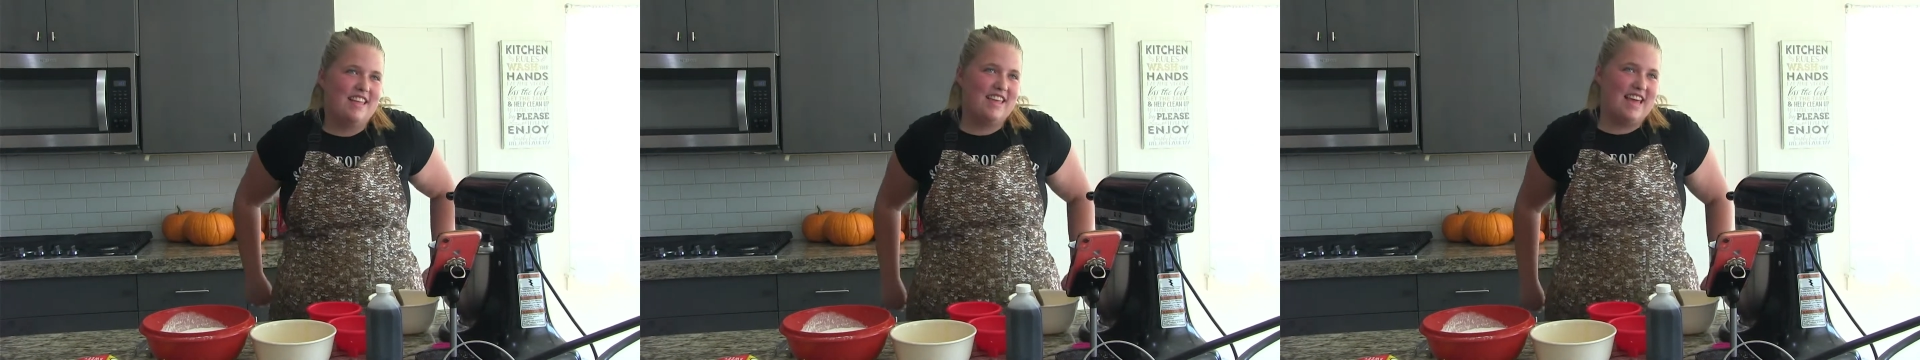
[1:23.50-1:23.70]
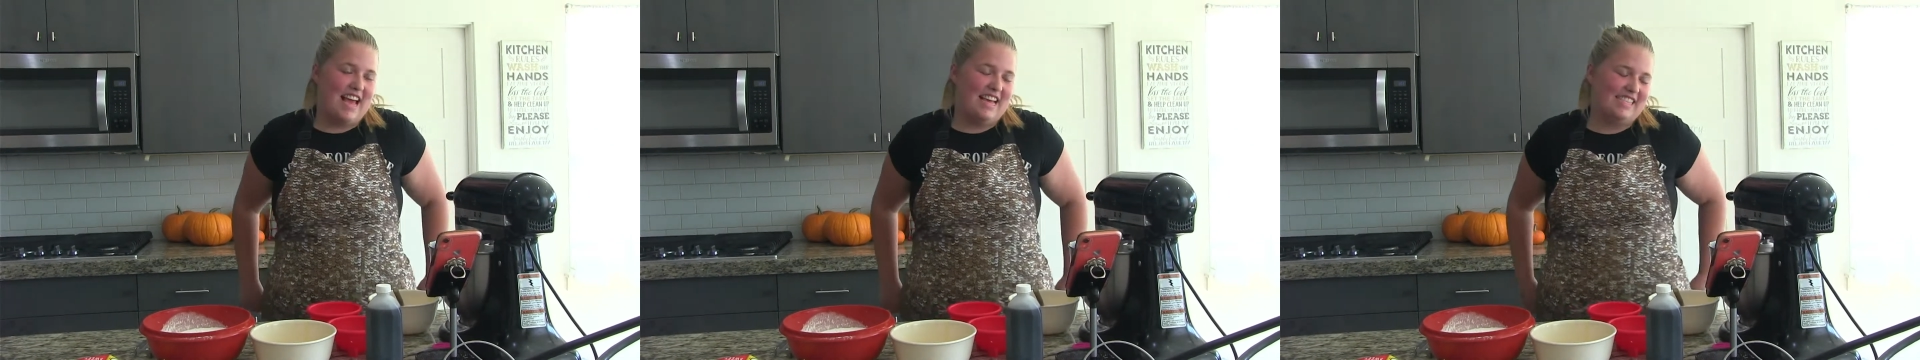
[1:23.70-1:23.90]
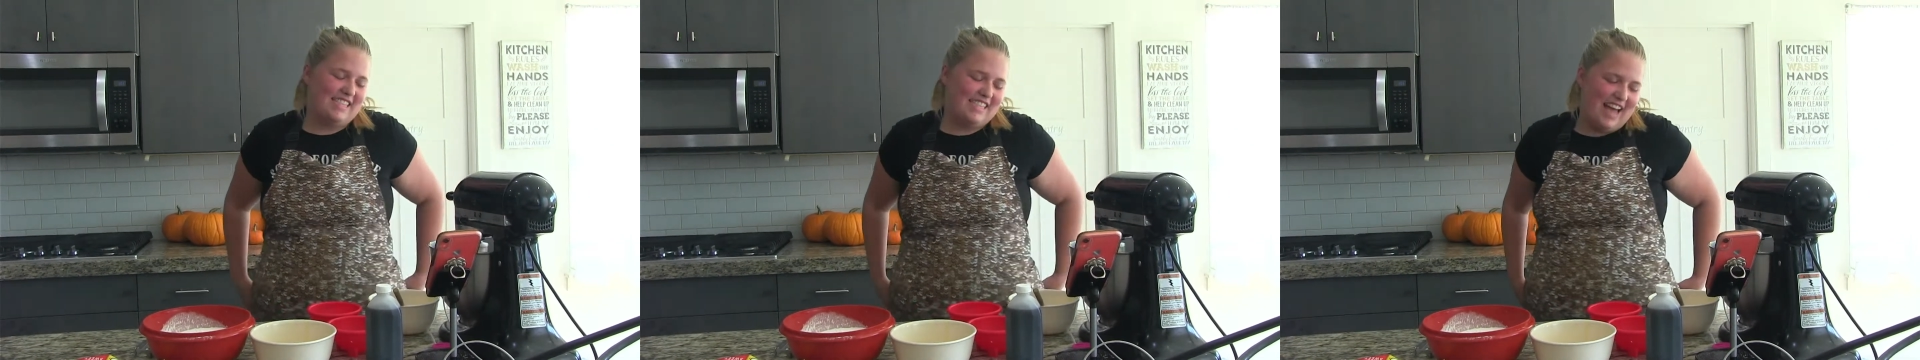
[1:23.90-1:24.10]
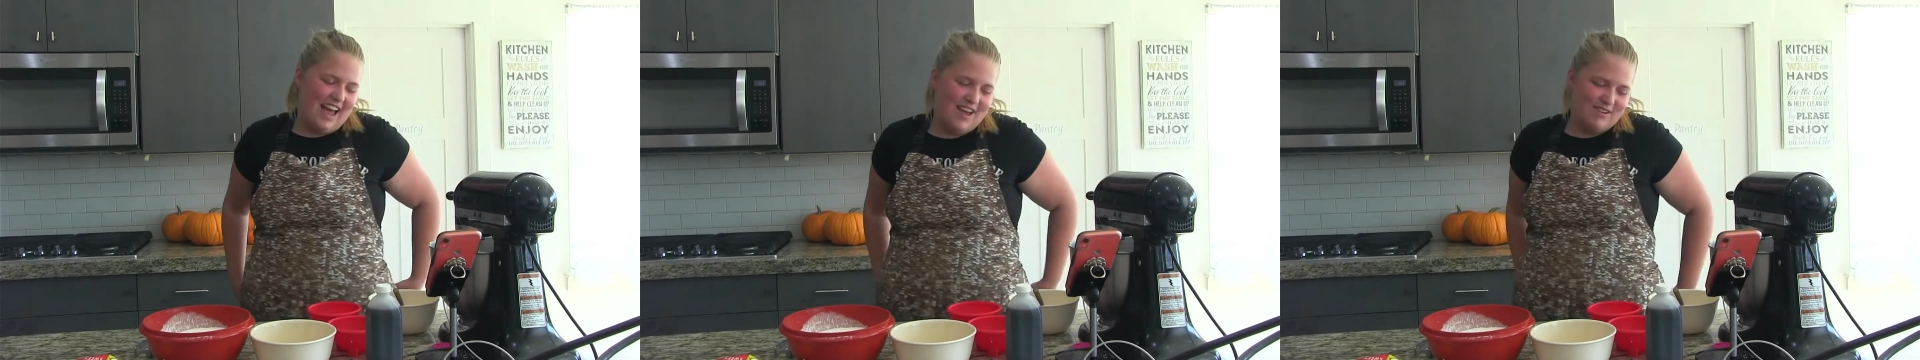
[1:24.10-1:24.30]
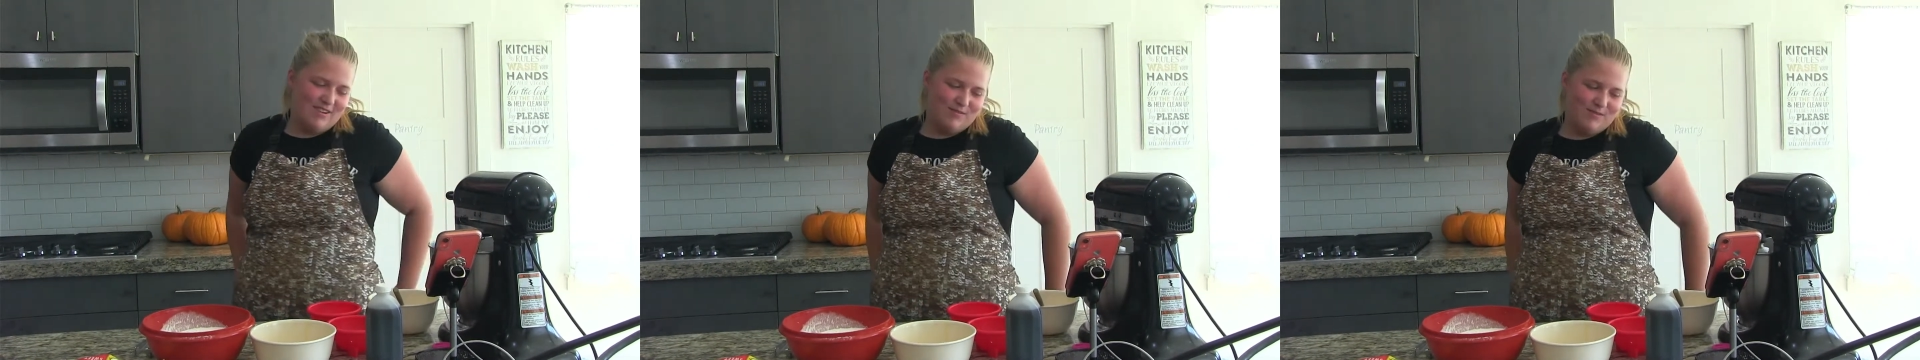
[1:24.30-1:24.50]
Yes. I
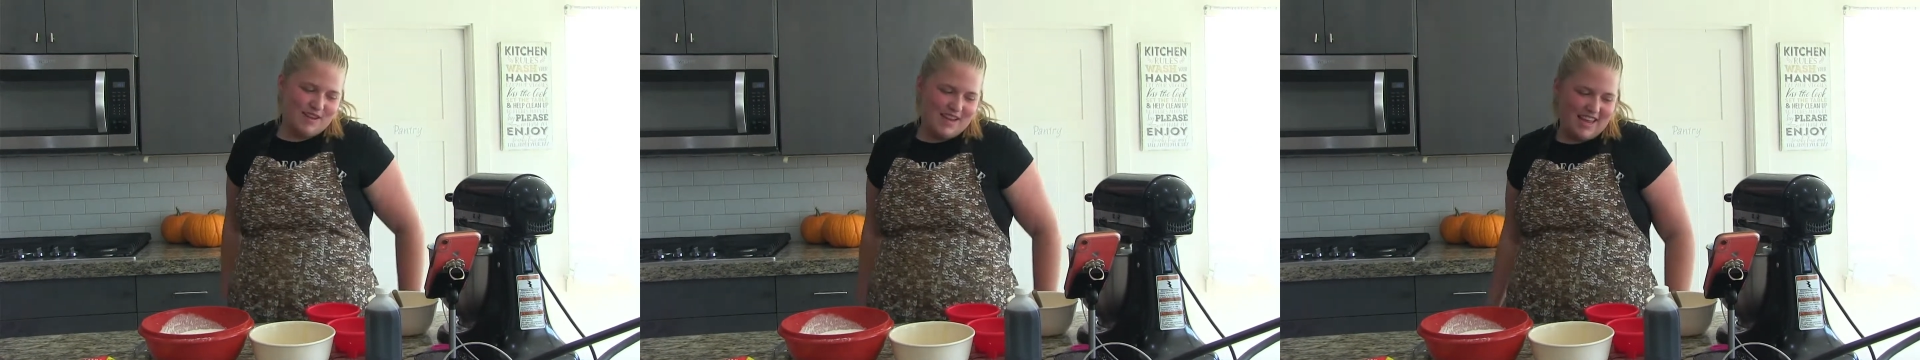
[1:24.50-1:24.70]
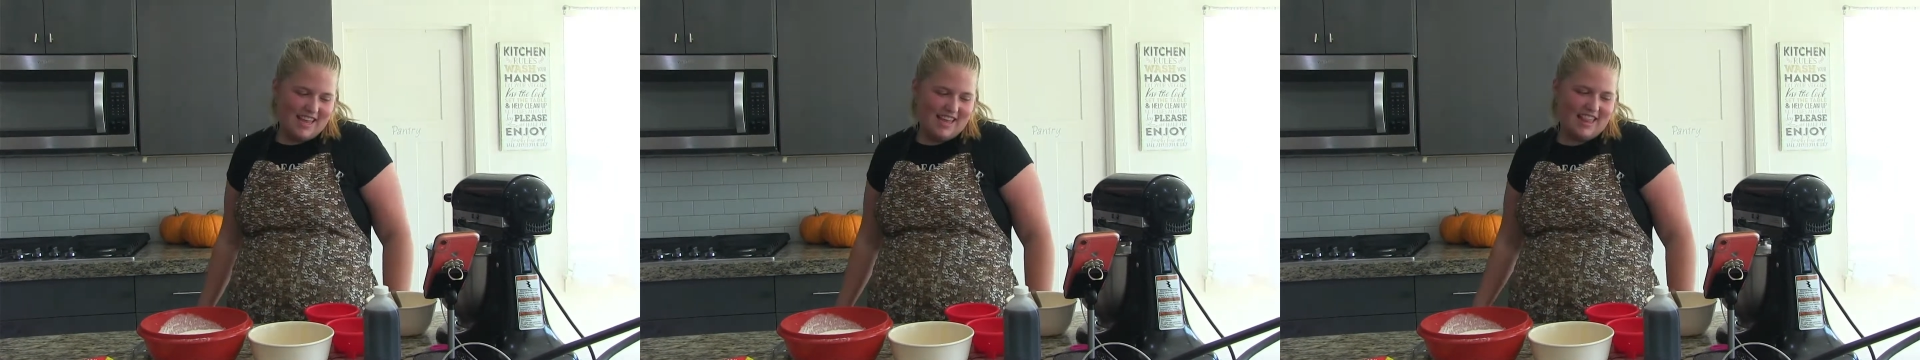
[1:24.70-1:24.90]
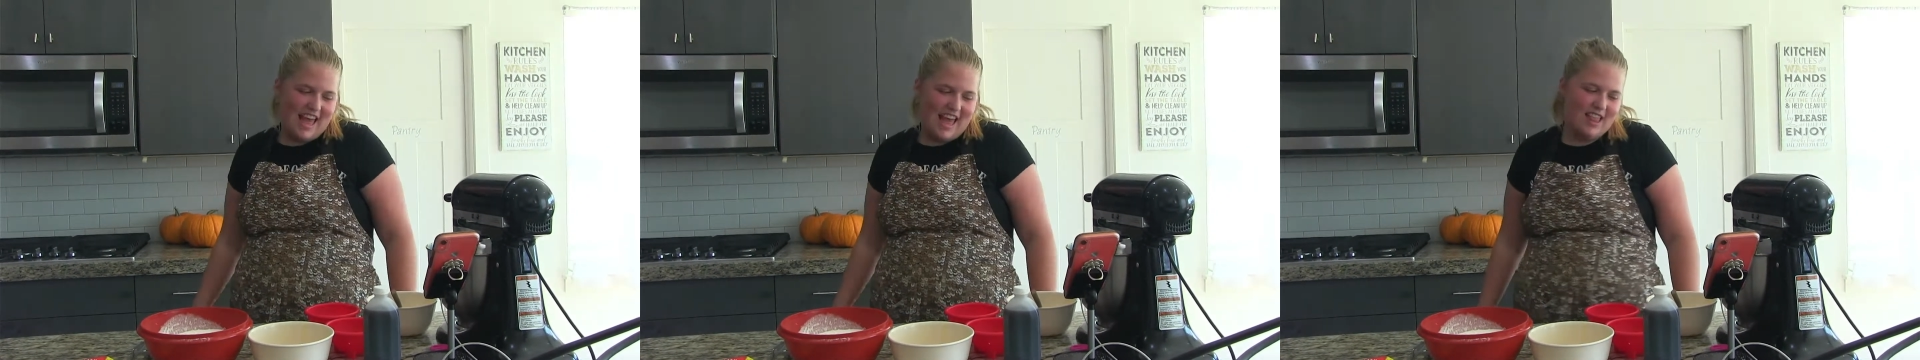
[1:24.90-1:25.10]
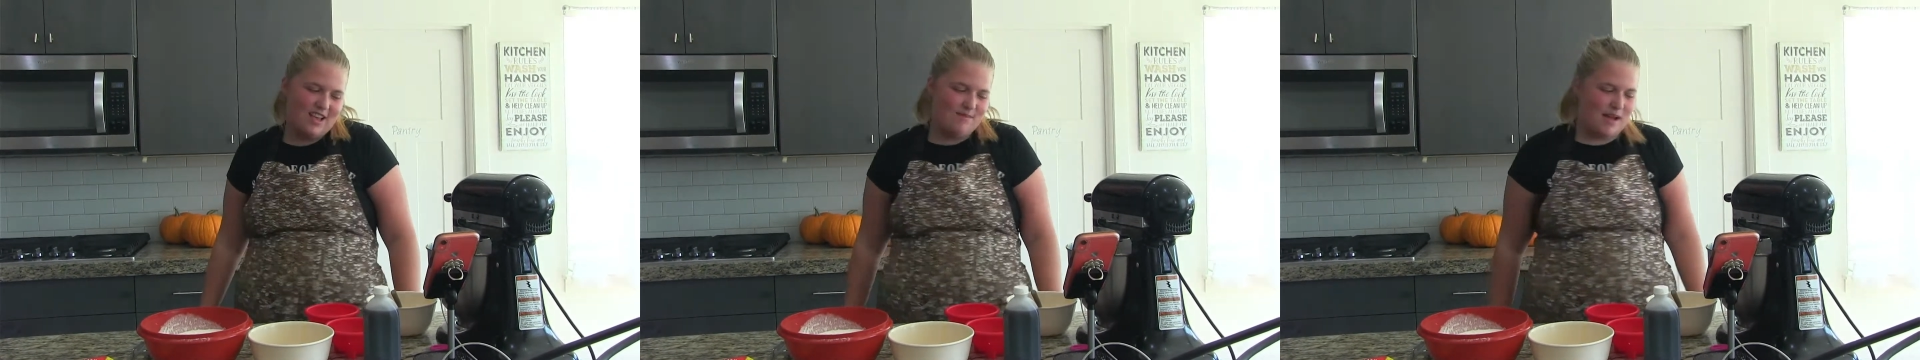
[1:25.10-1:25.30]
was putting the other